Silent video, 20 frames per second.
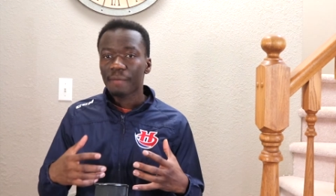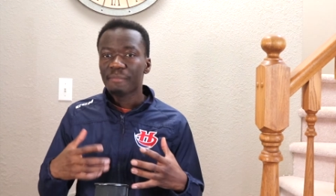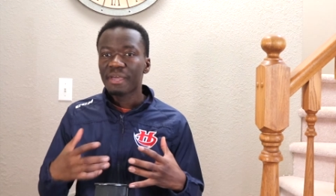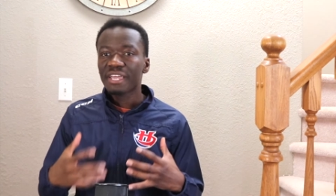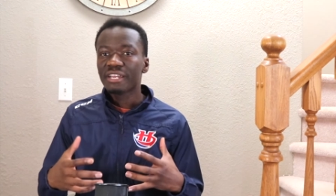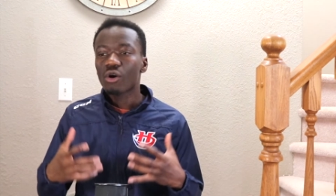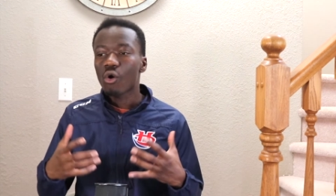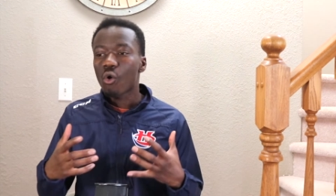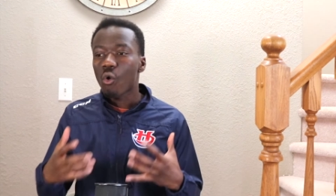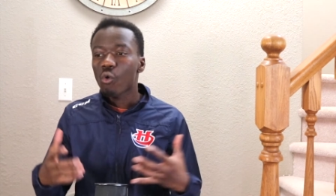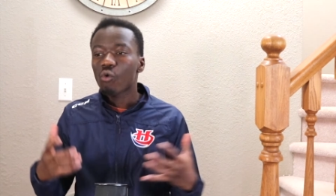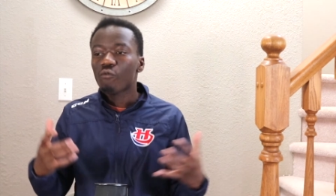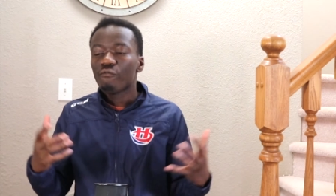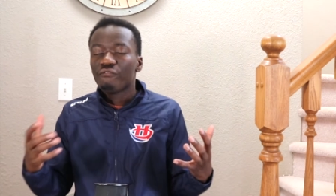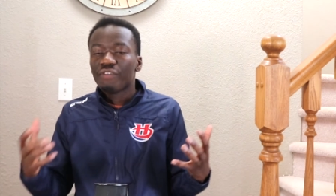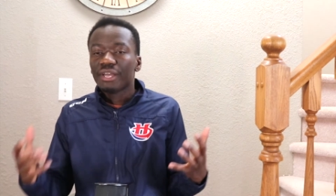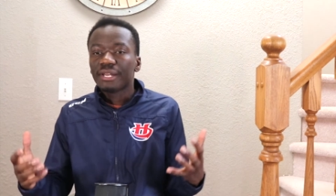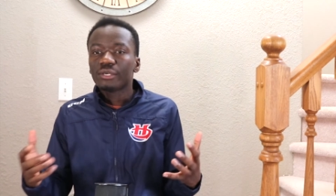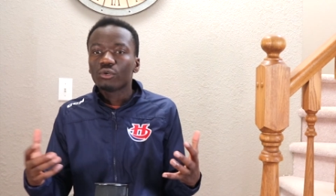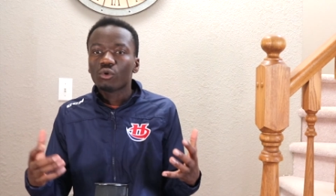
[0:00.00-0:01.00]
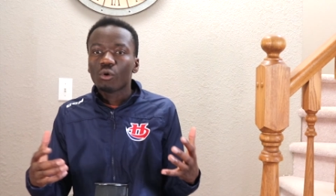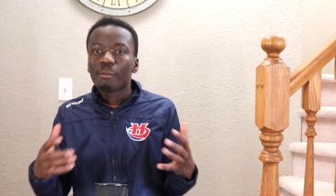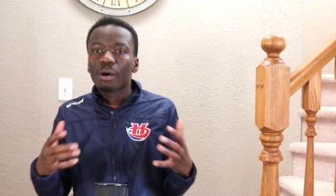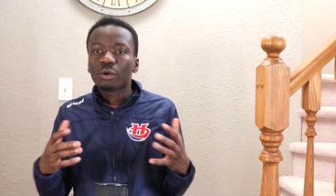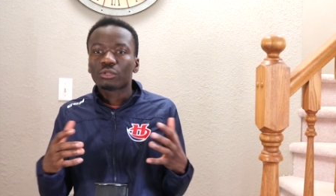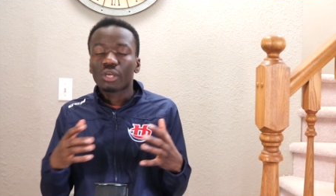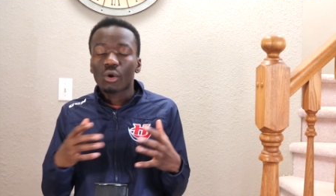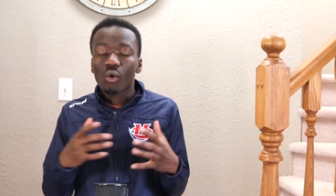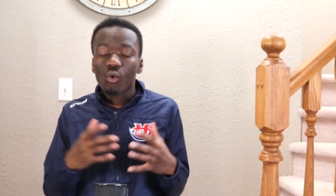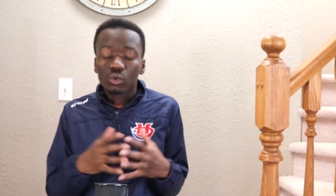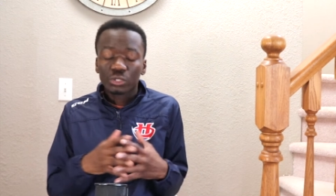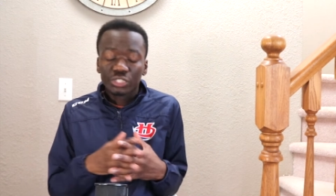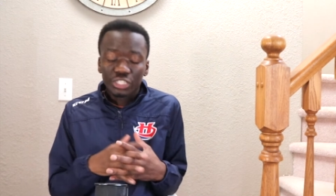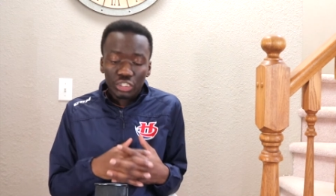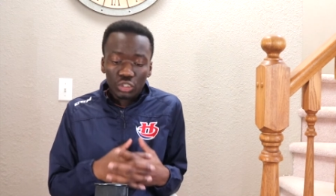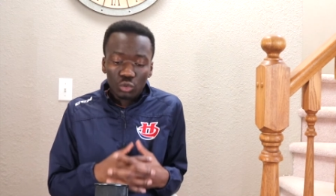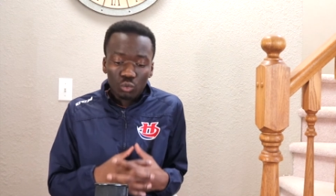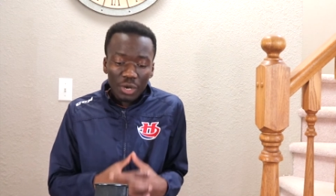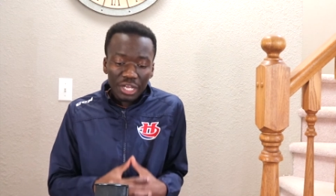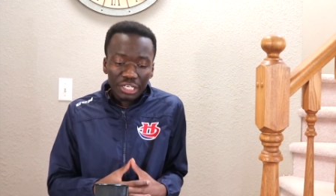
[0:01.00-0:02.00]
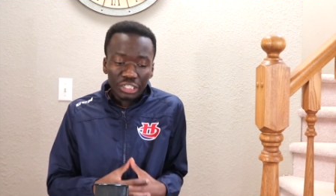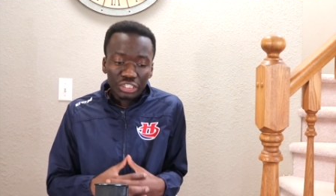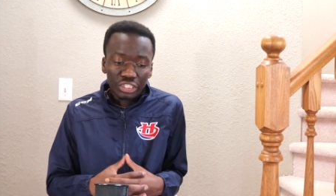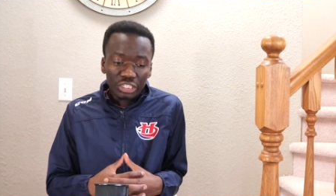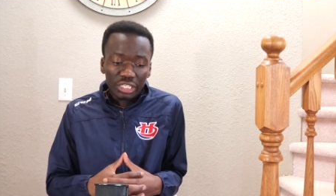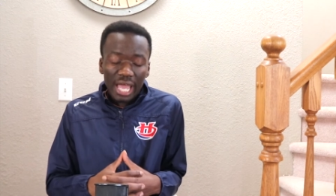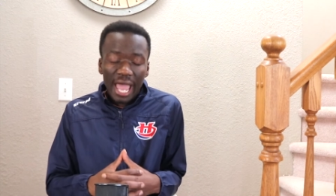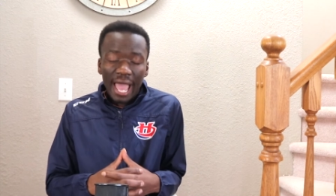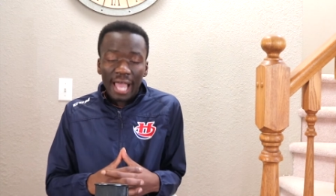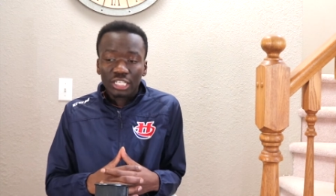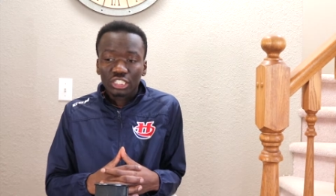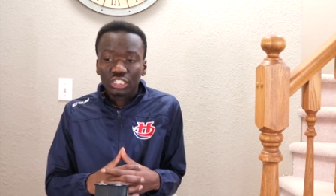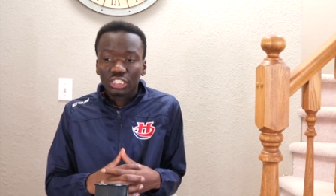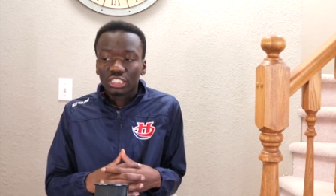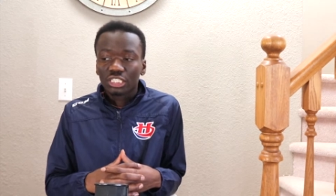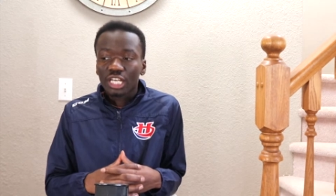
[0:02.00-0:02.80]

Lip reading: made a whole video about the whole situation, actually